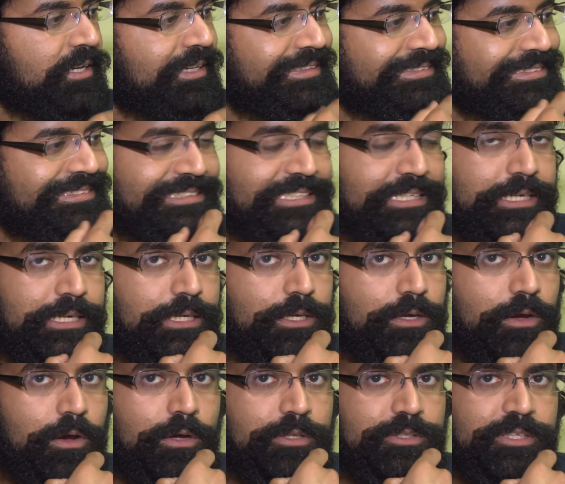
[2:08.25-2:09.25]
Ziddy
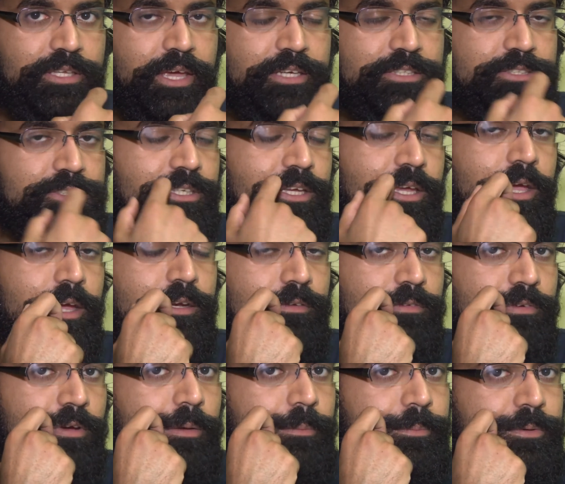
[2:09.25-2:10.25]
on the XDA
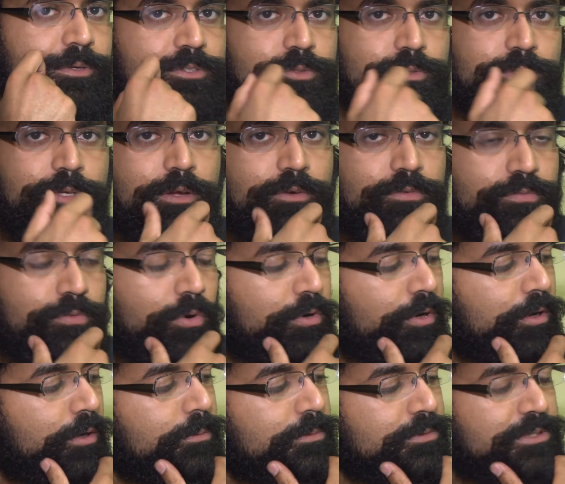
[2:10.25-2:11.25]
developers
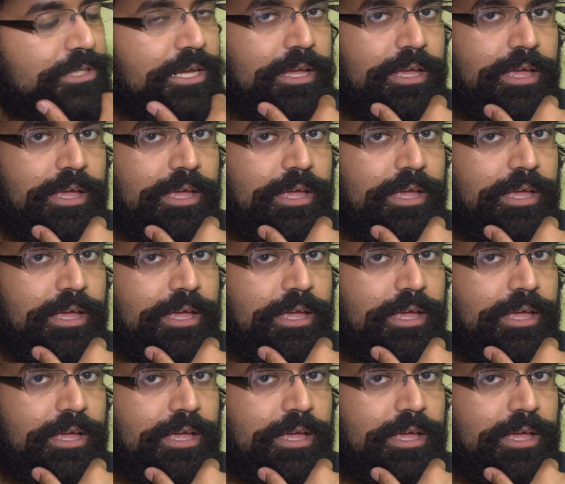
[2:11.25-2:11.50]
forums